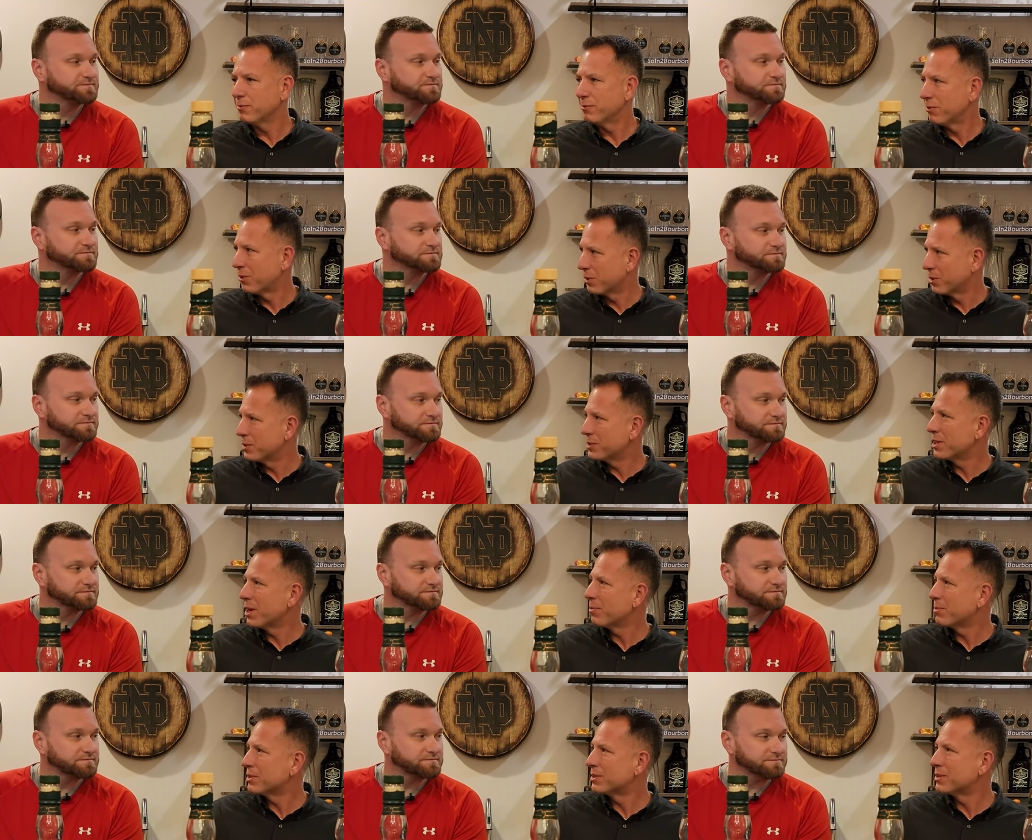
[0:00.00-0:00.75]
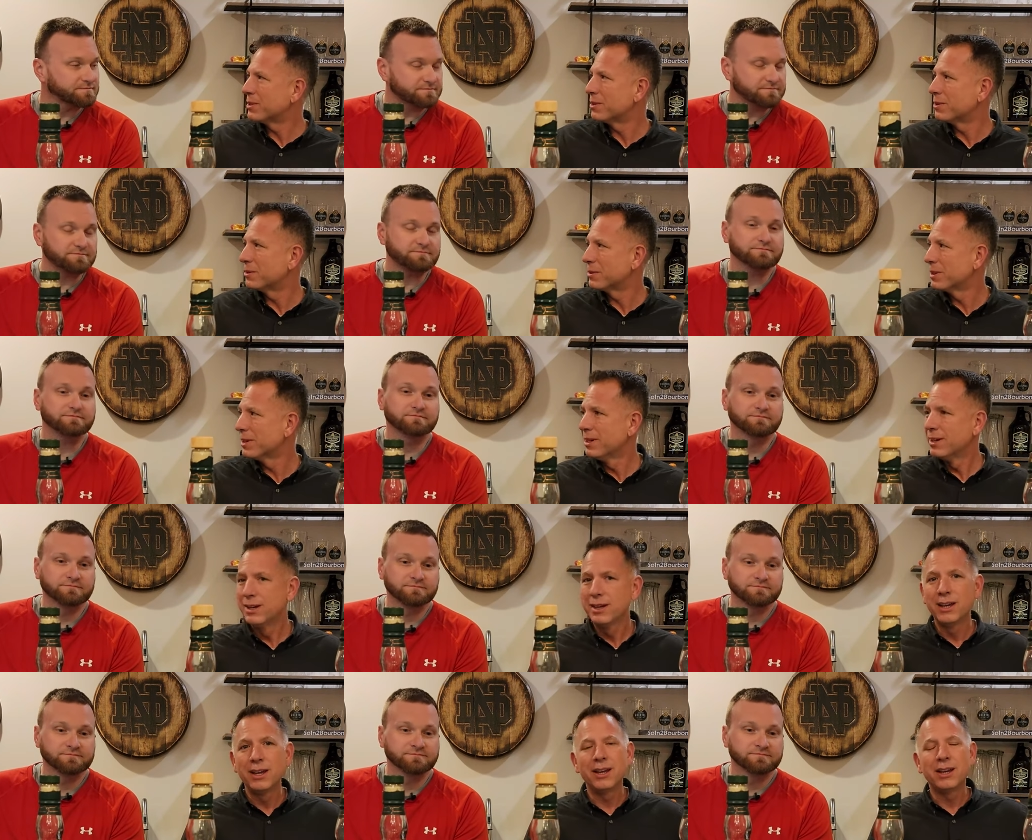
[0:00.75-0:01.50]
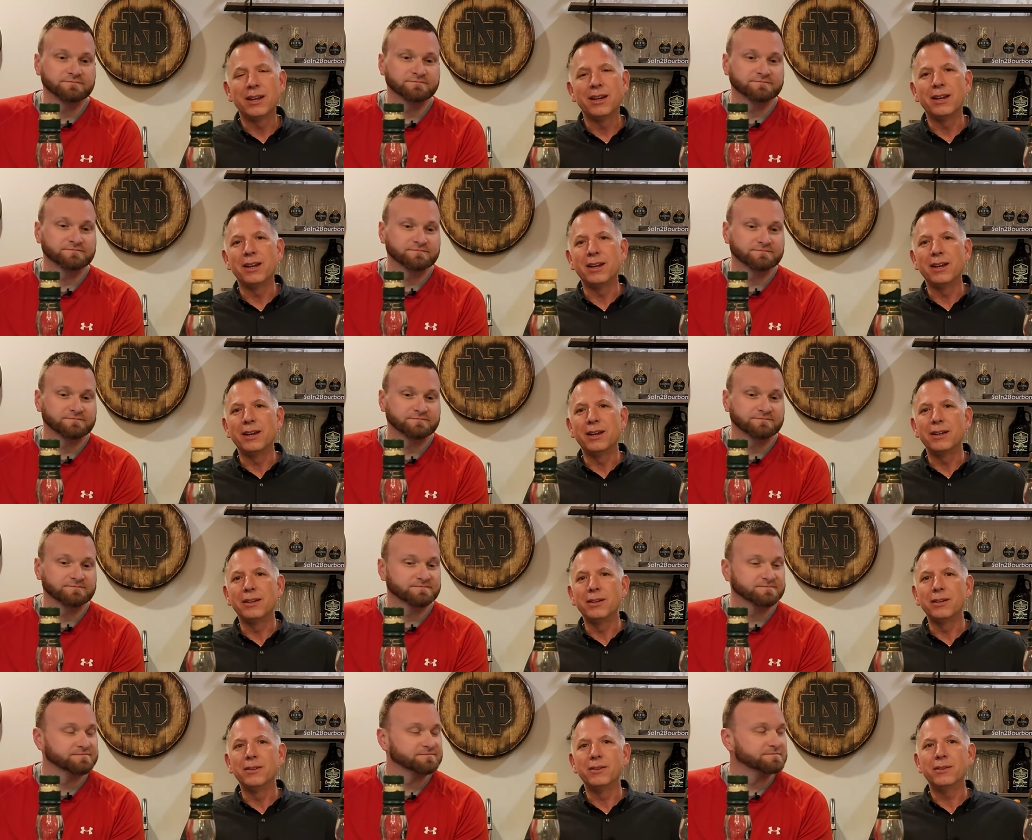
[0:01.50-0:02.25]
Speaker 1: for this episode,
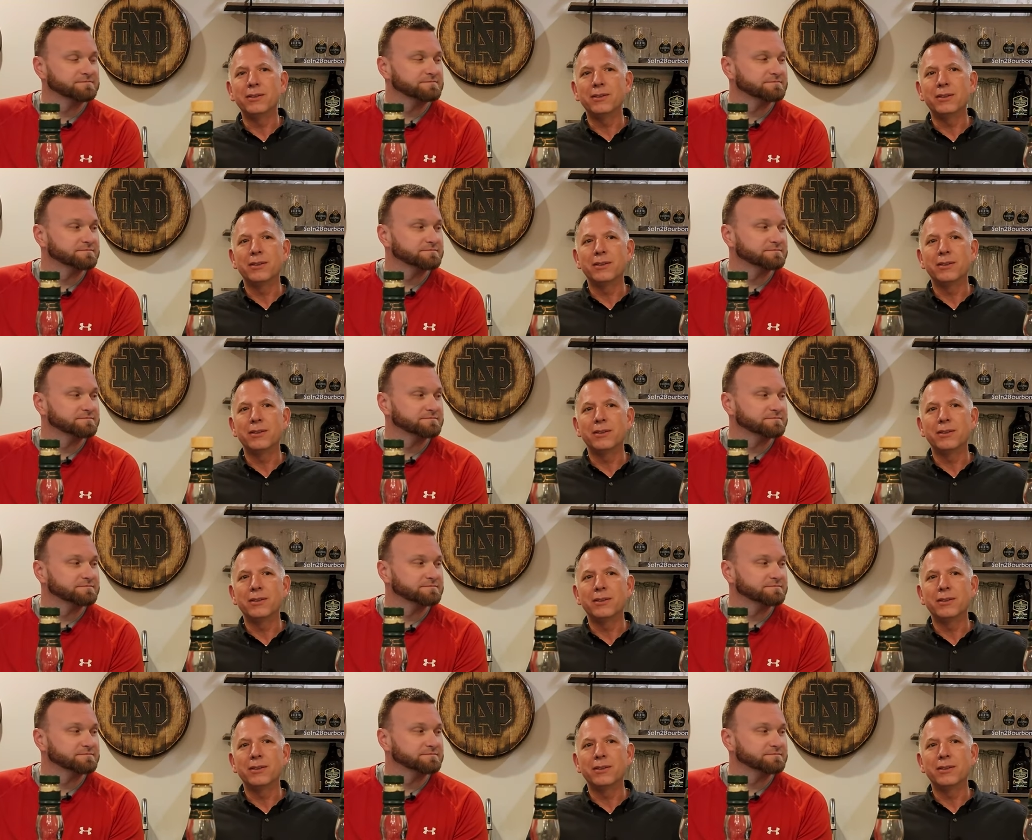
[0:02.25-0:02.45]
and